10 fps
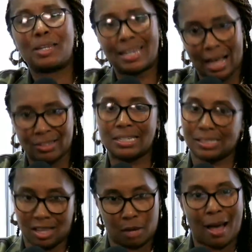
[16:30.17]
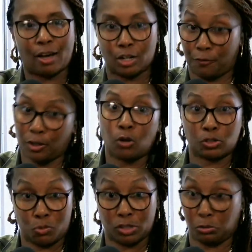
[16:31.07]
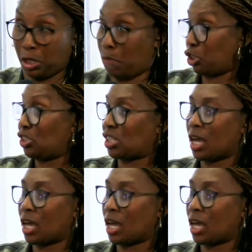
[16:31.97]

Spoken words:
that out there, disclaimer out there for those ones who say, well, she said.